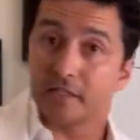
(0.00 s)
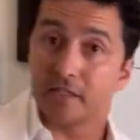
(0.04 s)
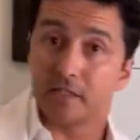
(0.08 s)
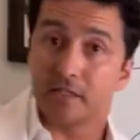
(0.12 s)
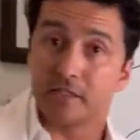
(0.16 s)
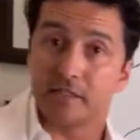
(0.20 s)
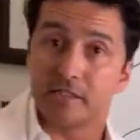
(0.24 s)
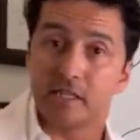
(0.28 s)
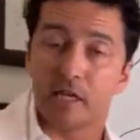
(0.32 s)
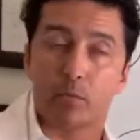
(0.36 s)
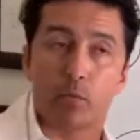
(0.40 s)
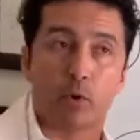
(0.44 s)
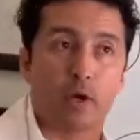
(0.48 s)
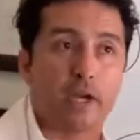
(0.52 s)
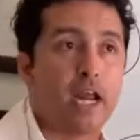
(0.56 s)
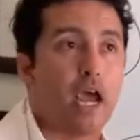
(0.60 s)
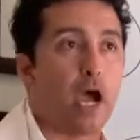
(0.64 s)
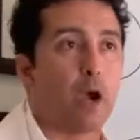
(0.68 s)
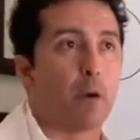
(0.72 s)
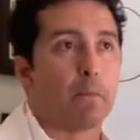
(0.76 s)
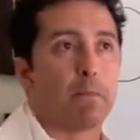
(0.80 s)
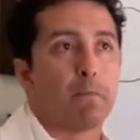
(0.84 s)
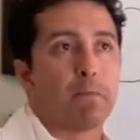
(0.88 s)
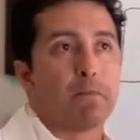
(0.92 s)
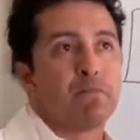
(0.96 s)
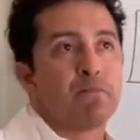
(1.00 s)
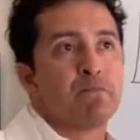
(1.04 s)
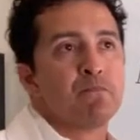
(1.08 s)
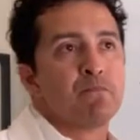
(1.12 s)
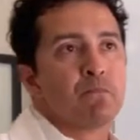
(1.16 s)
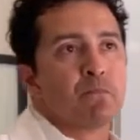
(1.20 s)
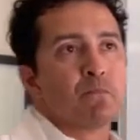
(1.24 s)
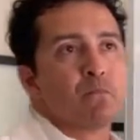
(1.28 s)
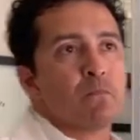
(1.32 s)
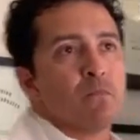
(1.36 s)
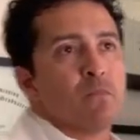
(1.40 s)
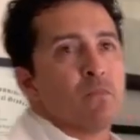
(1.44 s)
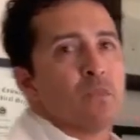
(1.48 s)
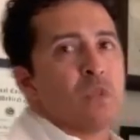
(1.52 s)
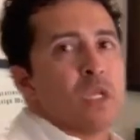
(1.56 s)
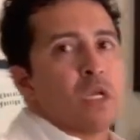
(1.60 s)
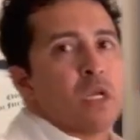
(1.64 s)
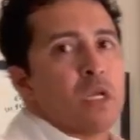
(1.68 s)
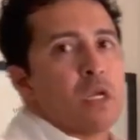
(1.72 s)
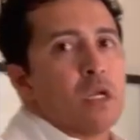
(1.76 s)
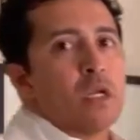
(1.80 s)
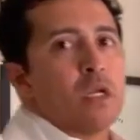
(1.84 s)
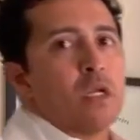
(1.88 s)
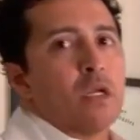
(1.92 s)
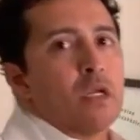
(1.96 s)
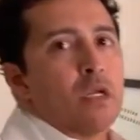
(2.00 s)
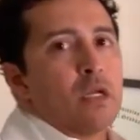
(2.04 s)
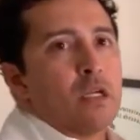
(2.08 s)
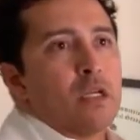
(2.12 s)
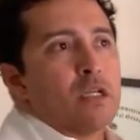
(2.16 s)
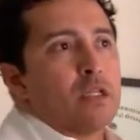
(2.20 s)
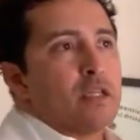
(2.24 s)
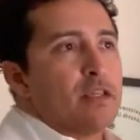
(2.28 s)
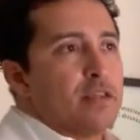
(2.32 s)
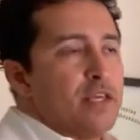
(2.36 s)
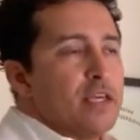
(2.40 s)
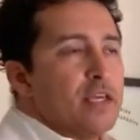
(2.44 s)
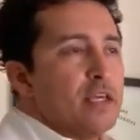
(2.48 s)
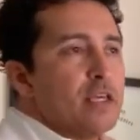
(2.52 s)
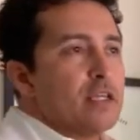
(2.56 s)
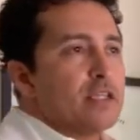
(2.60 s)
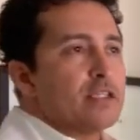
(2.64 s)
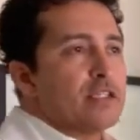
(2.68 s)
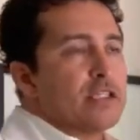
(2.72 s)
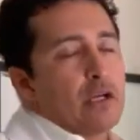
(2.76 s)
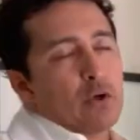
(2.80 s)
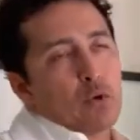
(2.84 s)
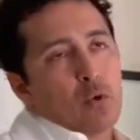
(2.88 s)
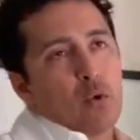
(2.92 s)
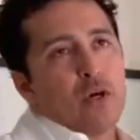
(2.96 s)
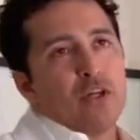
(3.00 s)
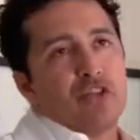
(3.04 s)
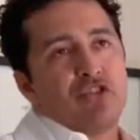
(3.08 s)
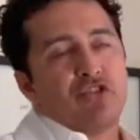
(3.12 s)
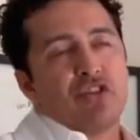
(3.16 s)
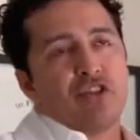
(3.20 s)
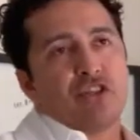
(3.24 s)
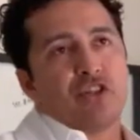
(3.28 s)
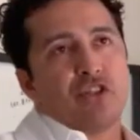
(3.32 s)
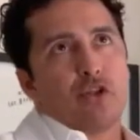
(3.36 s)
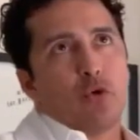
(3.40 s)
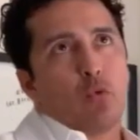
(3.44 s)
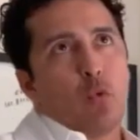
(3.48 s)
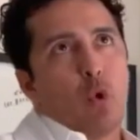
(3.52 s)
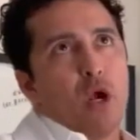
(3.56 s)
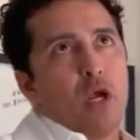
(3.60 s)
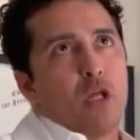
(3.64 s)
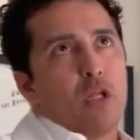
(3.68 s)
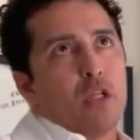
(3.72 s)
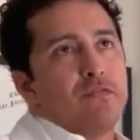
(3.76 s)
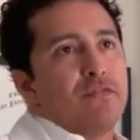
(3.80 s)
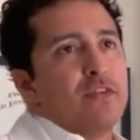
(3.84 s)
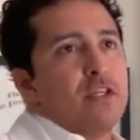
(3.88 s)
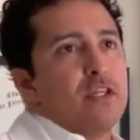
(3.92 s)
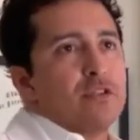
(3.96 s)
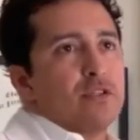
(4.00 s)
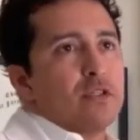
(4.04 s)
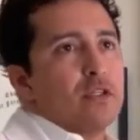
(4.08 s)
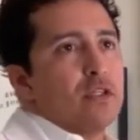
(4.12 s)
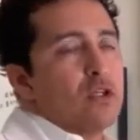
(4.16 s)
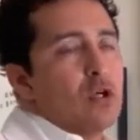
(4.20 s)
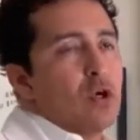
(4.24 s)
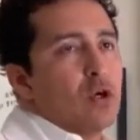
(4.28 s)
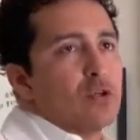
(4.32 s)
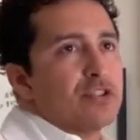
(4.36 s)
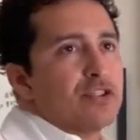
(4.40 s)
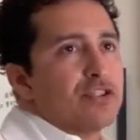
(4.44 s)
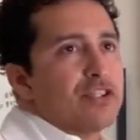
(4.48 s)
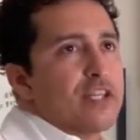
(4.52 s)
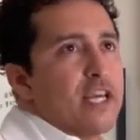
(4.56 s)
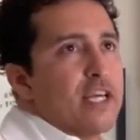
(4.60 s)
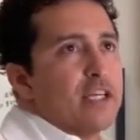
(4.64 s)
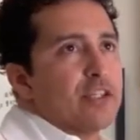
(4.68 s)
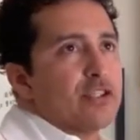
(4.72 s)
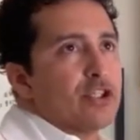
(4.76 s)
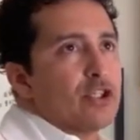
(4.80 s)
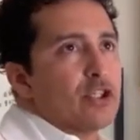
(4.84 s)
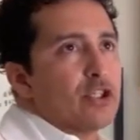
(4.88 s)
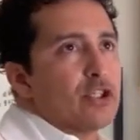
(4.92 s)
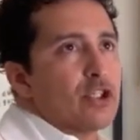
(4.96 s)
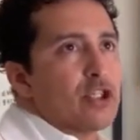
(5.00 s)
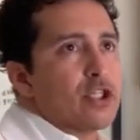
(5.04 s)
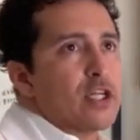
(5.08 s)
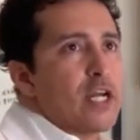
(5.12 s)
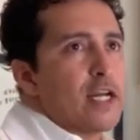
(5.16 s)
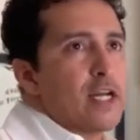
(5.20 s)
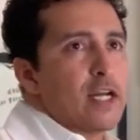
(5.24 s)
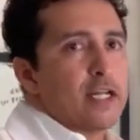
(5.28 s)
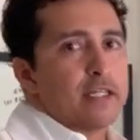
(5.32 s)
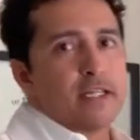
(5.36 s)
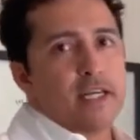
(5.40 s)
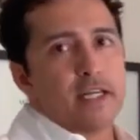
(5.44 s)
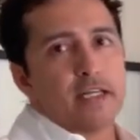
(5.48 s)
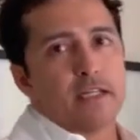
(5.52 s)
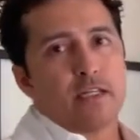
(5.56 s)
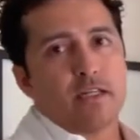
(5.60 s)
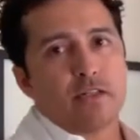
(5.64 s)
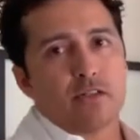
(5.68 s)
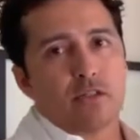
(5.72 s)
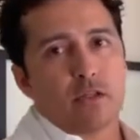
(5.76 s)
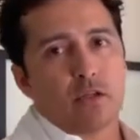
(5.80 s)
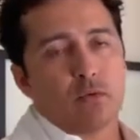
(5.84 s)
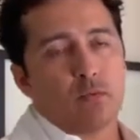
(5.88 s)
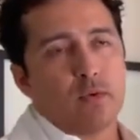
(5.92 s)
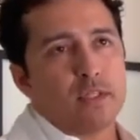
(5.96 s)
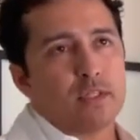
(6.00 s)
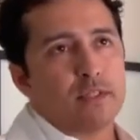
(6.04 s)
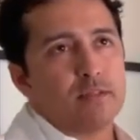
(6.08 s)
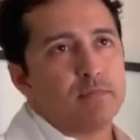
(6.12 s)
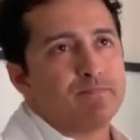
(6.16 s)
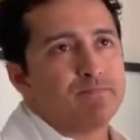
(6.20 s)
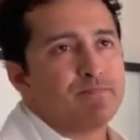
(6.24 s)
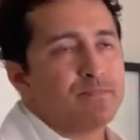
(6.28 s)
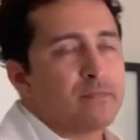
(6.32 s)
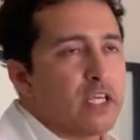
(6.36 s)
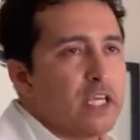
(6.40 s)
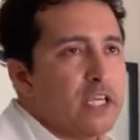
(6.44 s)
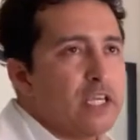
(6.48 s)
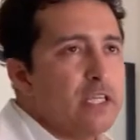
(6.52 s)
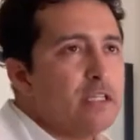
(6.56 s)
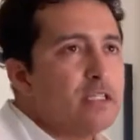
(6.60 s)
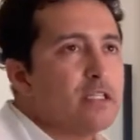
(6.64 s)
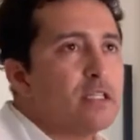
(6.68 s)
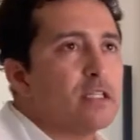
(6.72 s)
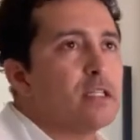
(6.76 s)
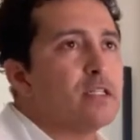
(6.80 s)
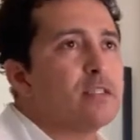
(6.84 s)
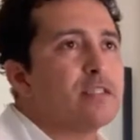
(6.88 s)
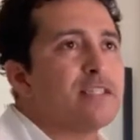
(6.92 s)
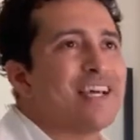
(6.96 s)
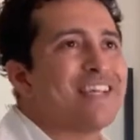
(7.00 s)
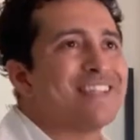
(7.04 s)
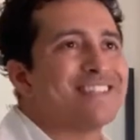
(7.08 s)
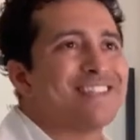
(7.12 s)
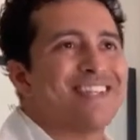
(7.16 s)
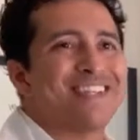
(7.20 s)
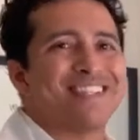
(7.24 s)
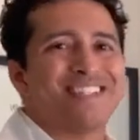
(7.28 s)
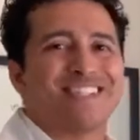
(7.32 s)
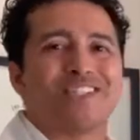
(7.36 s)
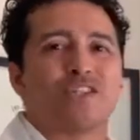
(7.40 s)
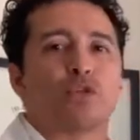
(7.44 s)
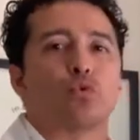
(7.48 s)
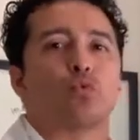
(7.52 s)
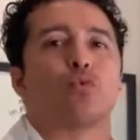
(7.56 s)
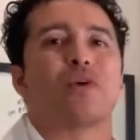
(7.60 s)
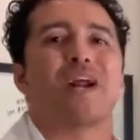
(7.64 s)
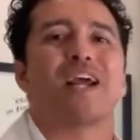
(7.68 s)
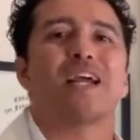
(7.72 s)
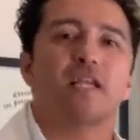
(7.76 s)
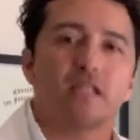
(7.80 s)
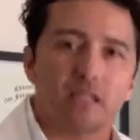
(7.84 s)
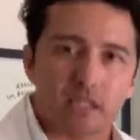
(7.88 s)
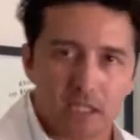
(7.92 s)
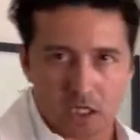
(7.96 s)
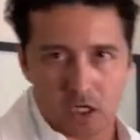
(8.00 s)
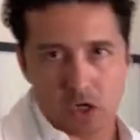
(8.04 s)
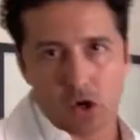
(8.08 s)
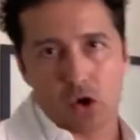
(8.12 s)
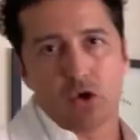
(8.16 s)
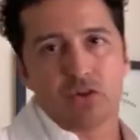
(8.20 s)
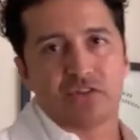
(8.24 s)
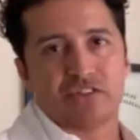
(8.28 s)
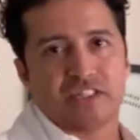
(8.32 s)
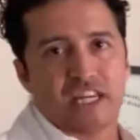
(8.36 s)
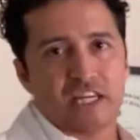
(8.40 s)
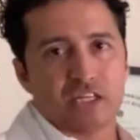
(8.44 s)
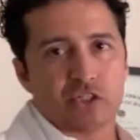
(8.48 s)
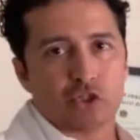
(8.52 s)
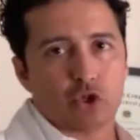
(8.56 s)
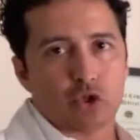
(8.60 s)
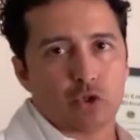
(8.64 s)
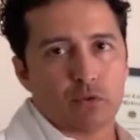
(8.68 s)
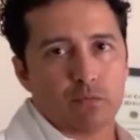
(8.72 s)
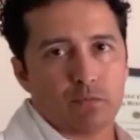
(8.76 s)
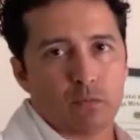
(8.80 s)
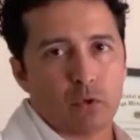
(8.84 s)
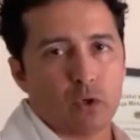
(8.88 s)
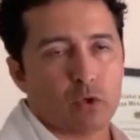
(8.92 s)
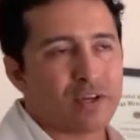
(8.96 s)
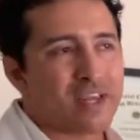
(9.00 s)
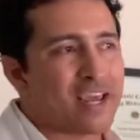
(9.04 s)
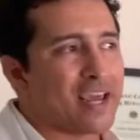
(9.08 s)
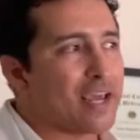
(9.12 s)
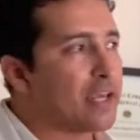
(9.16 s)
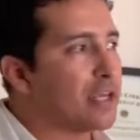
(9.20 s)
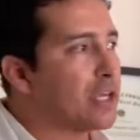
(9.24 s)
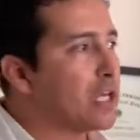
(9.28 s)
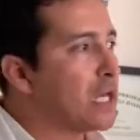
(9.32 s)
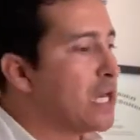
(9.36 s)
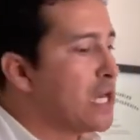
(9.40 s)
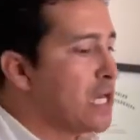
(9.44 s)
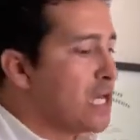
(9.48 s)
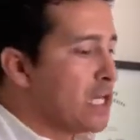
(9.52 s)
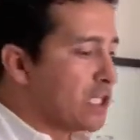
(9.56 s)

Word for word: insulin the same way. Now, the thing is, now question is, well, if the insulin causes cancer, should I not take the insulin? Well, insulin does not directly cause cancer, okay?